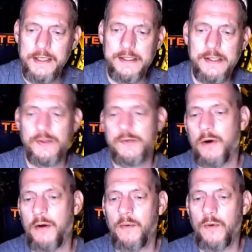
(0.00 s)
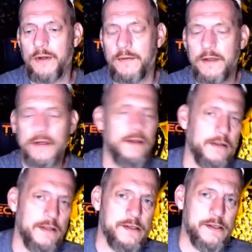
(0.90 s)
Until tomorrow morning,
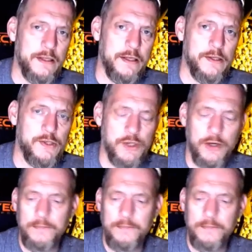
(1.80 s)
this is